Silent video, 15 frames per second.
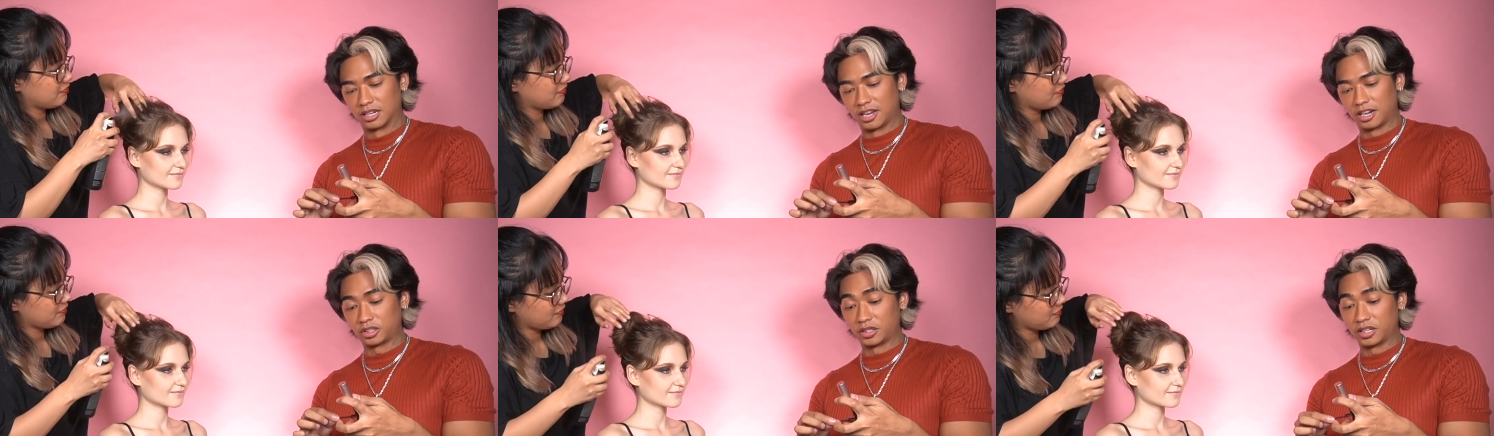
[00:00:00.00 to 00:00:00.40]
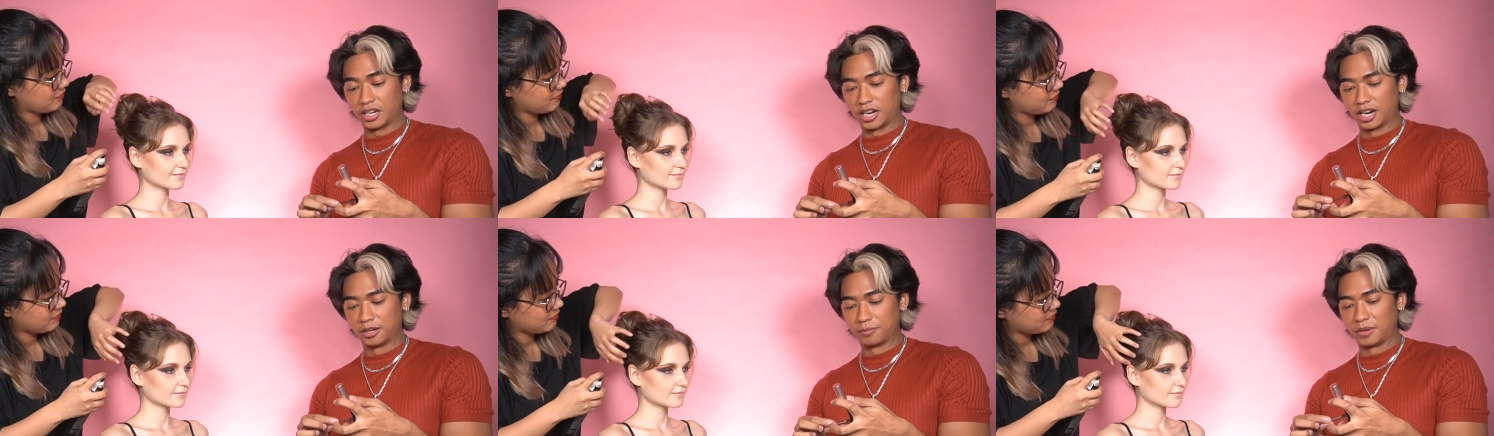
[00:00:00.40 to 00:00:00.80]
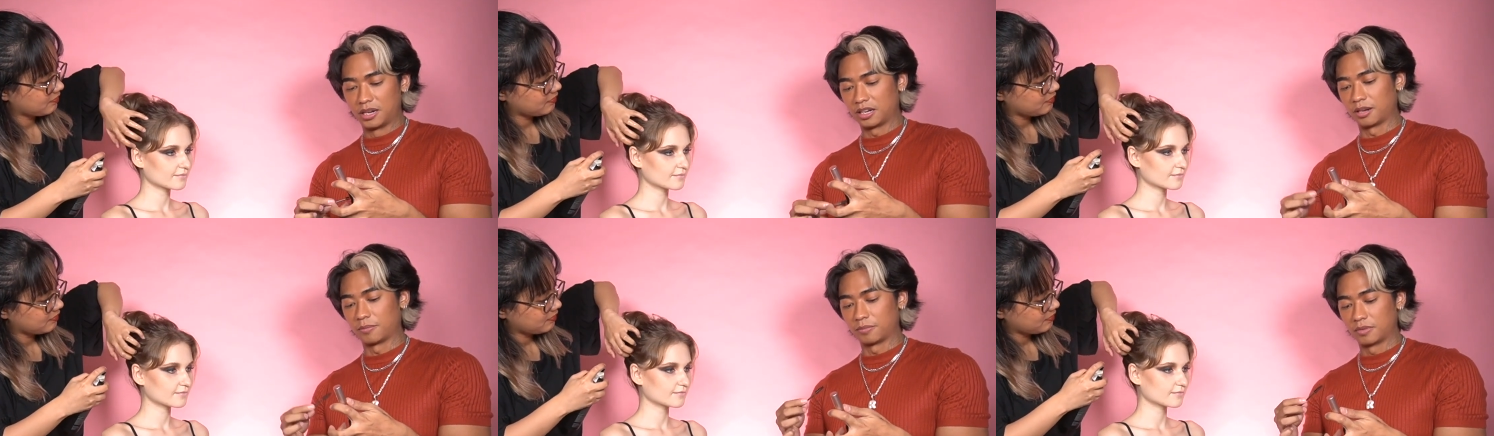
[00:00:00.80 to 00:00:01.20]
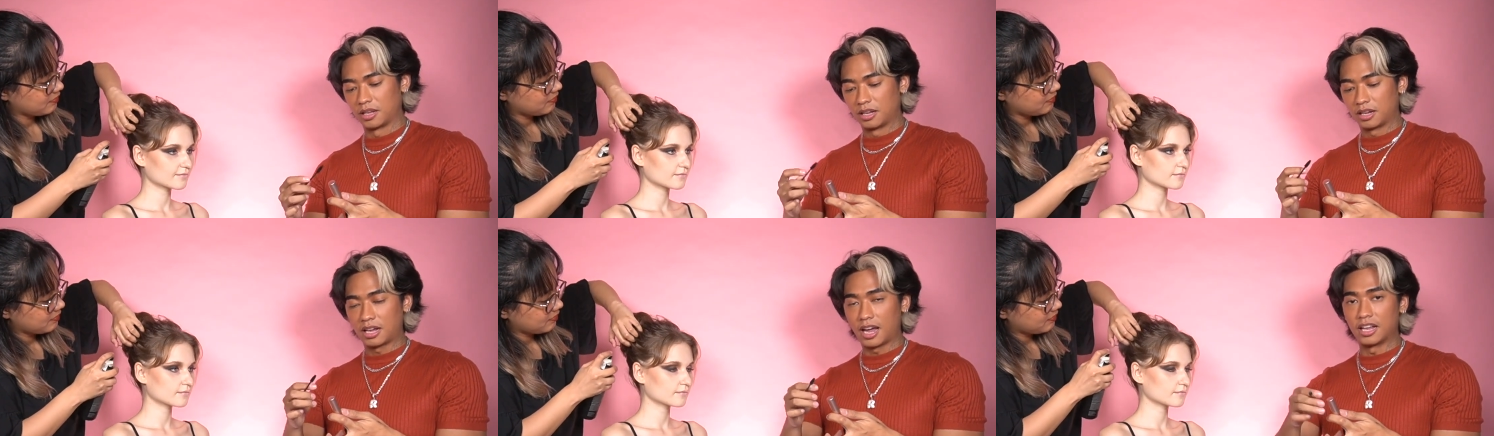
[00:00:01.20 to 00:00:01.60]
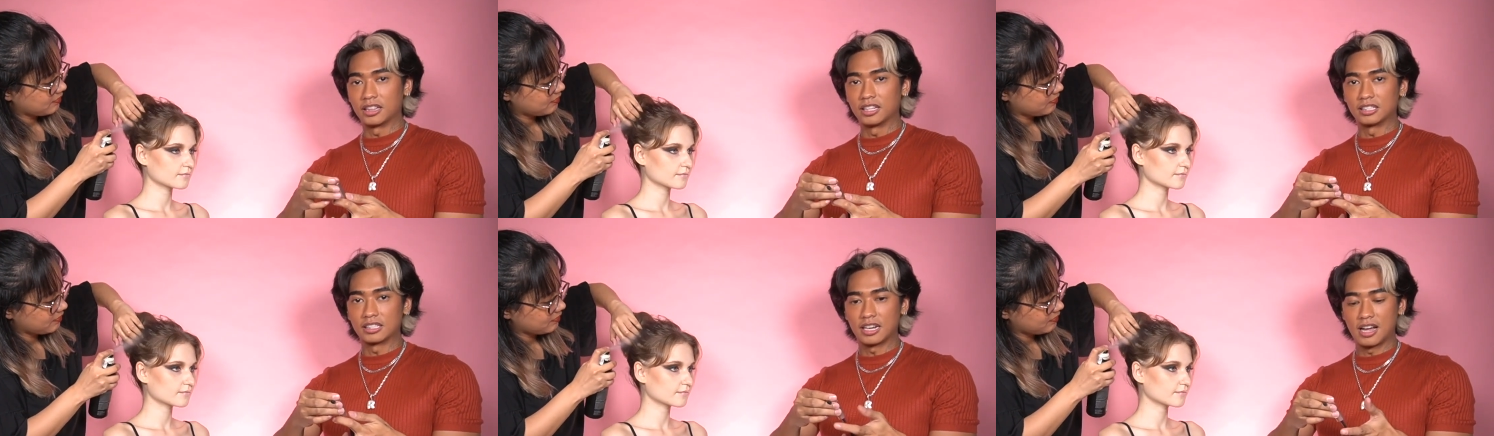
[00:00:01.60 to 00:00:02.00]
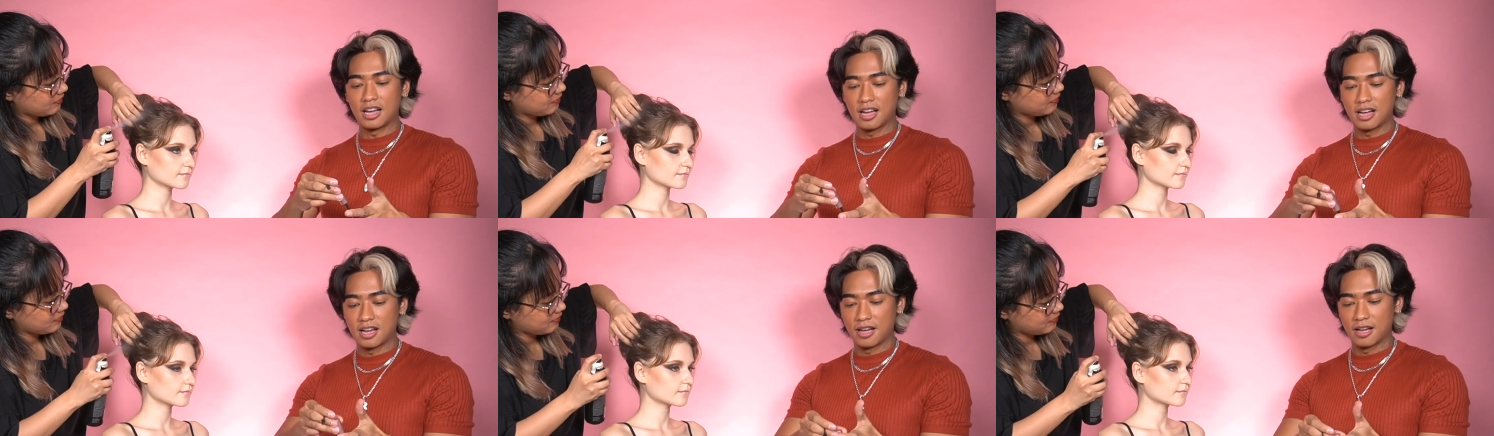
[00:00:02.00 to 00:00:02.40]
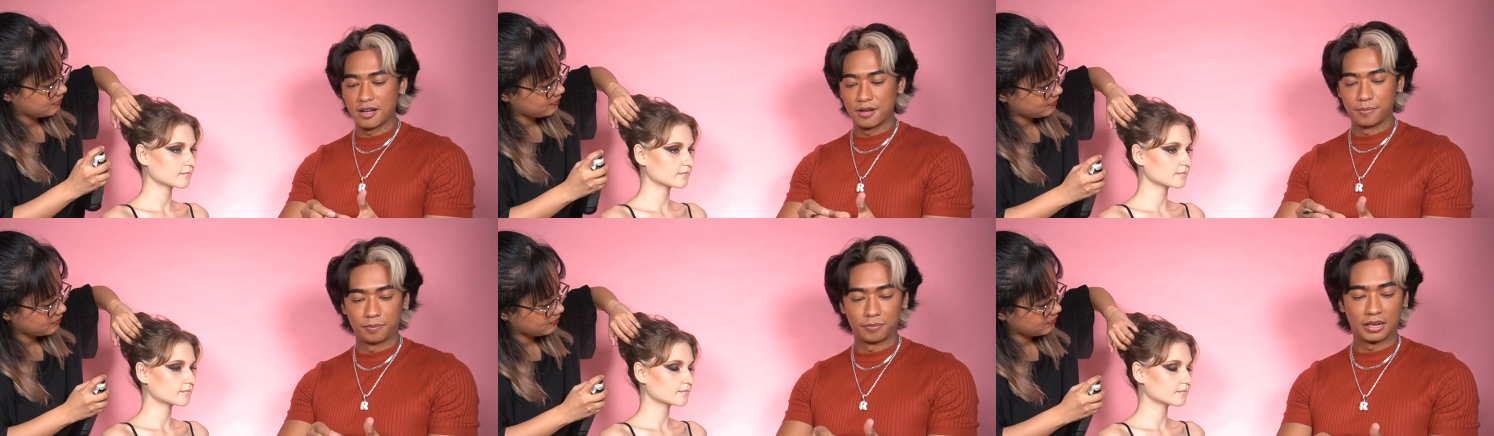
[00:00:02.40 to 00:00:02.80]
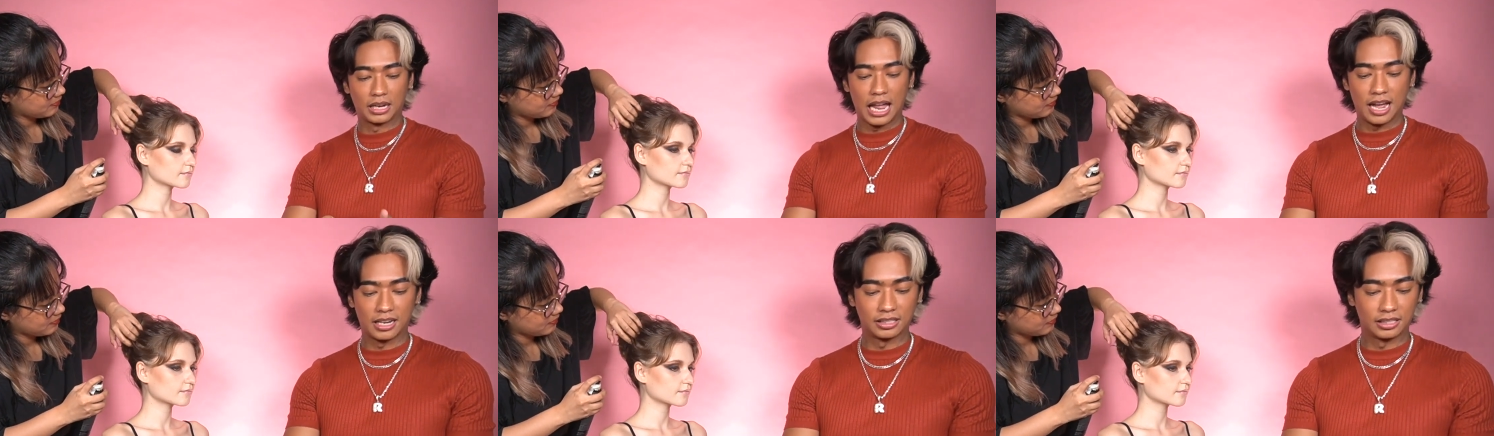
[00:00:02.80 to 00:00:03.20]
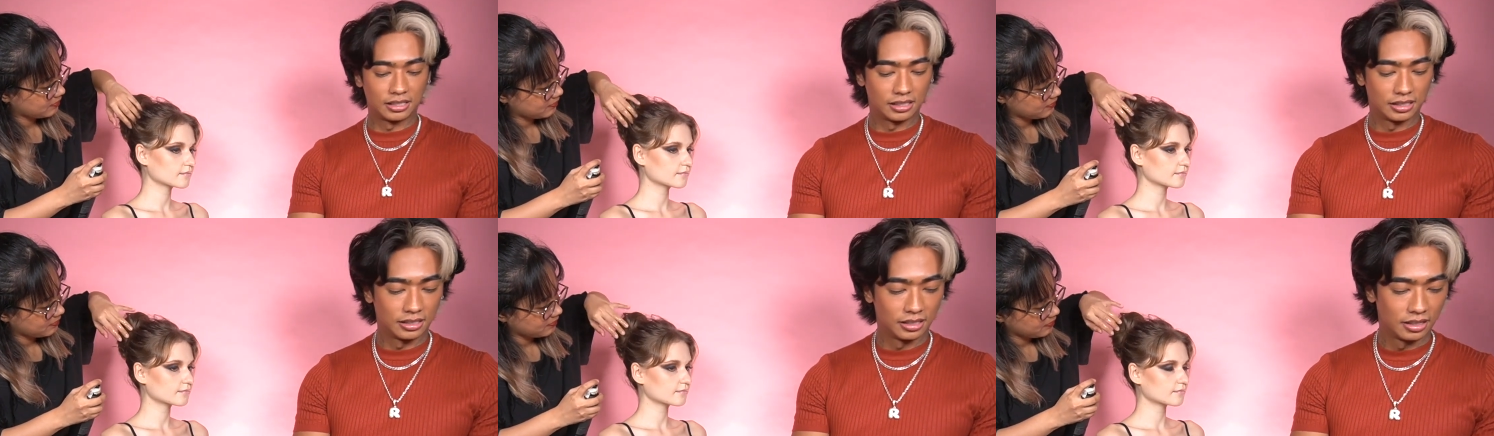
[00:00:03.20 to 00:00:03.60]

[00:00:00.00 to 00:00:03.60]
Speaker 1: Actually, hair and makeup. Kahit nasa class.